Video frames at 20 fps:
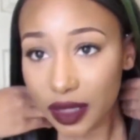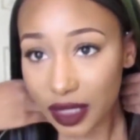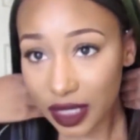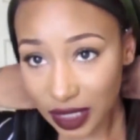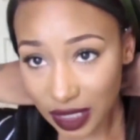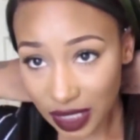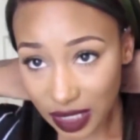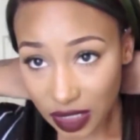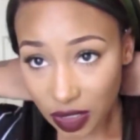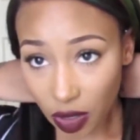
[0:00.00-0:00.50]

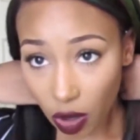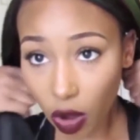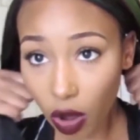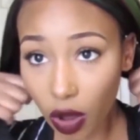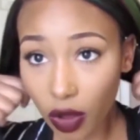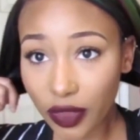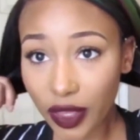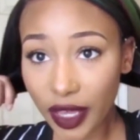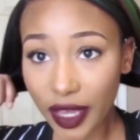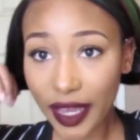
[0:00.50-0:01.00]
This is
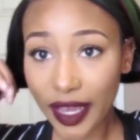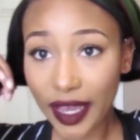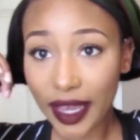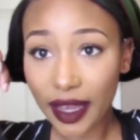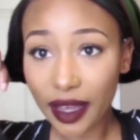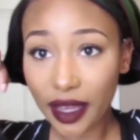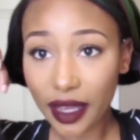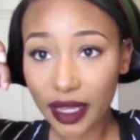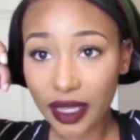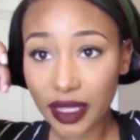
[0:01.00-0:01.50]
all the
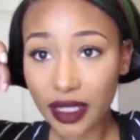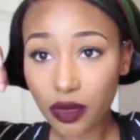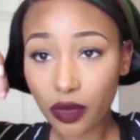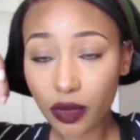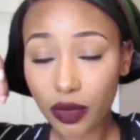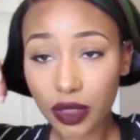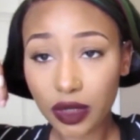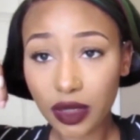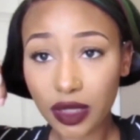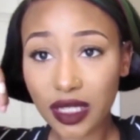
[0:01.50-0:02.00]
hair is
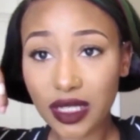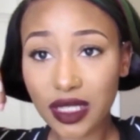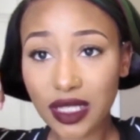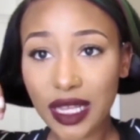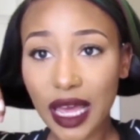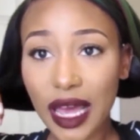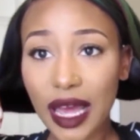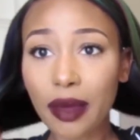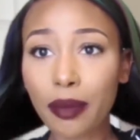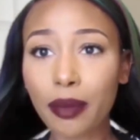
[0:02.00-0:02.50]
on the thin
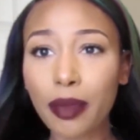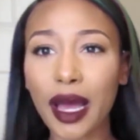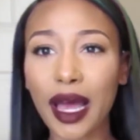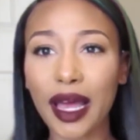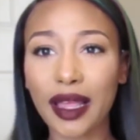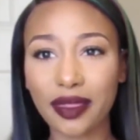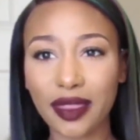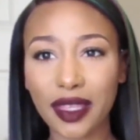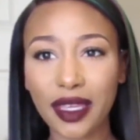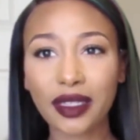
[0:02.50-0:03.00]
side, but
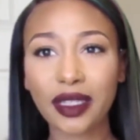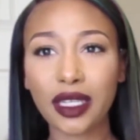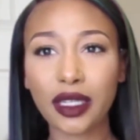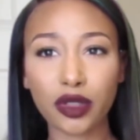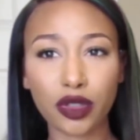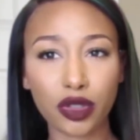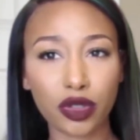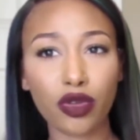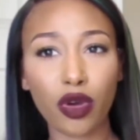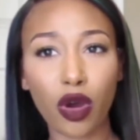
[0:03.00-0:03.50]
I think they
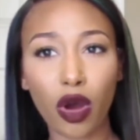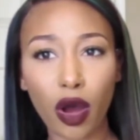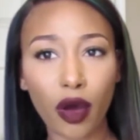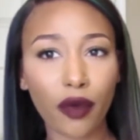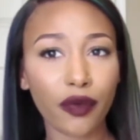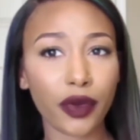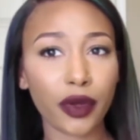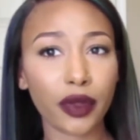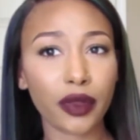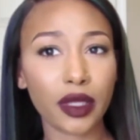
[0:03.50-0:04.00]
do
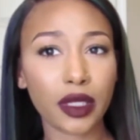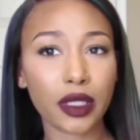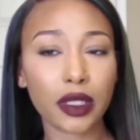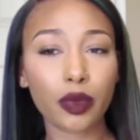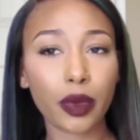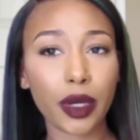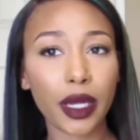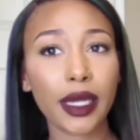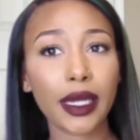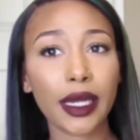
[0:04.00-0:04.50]
offer
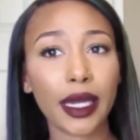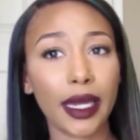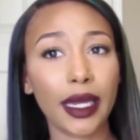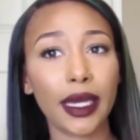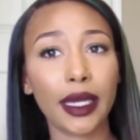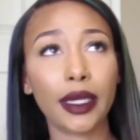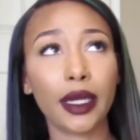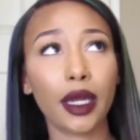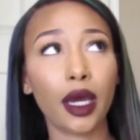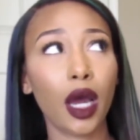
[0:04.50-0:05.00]
this wig
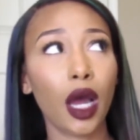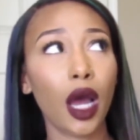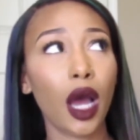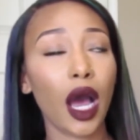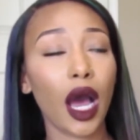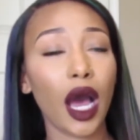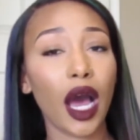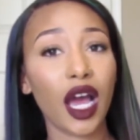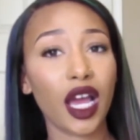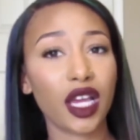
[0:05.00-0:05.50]
in
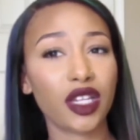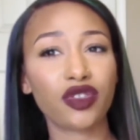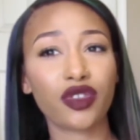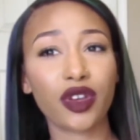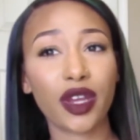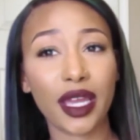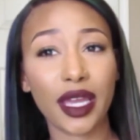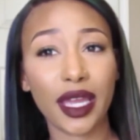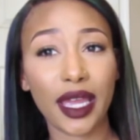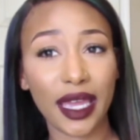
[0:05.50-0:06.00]

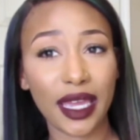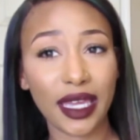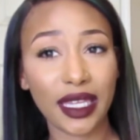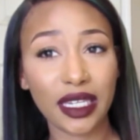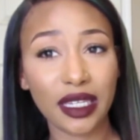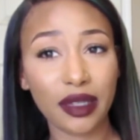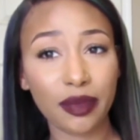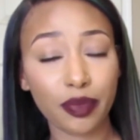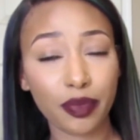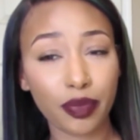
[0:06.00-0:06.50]

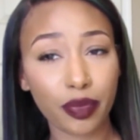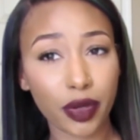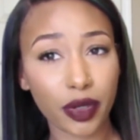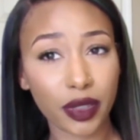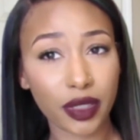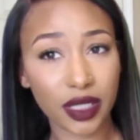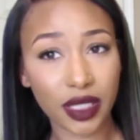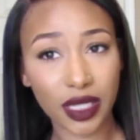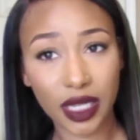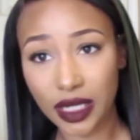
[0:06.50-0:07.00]

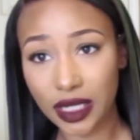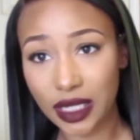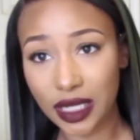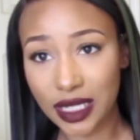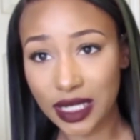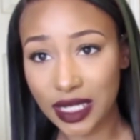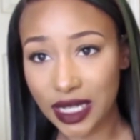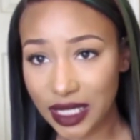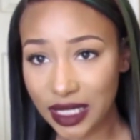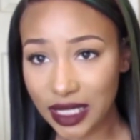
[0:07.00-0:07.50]

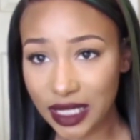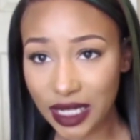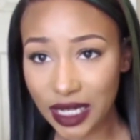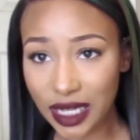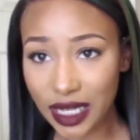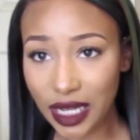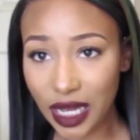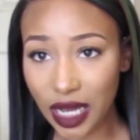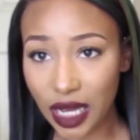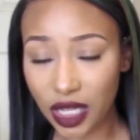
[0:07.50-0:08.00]
180%
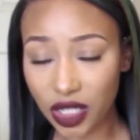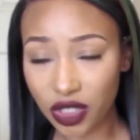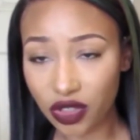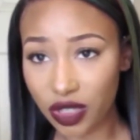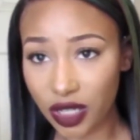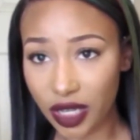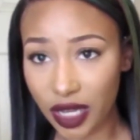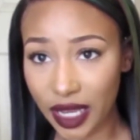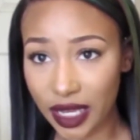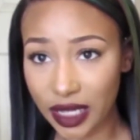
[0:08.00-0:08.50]
density.
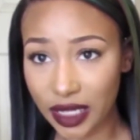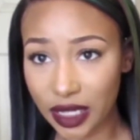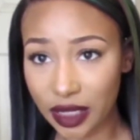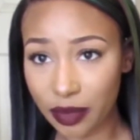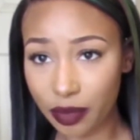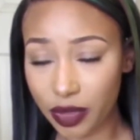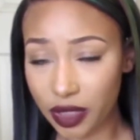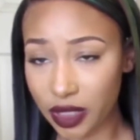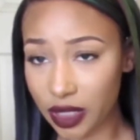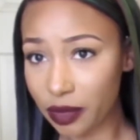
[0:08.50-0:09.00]

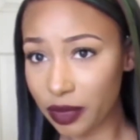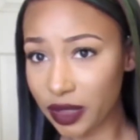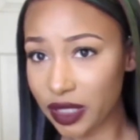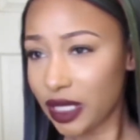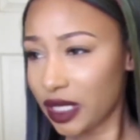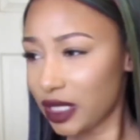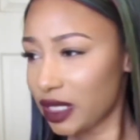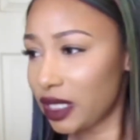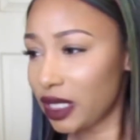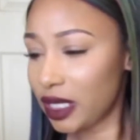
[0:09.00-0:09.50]
180%
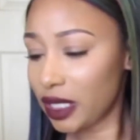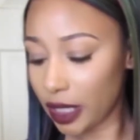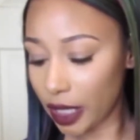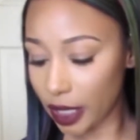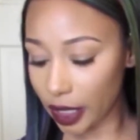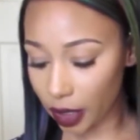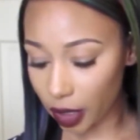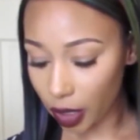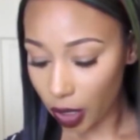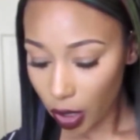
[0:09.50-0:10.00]
density,
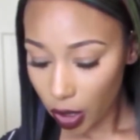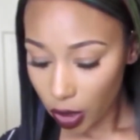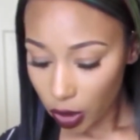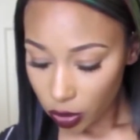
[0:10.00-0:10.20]
yeah.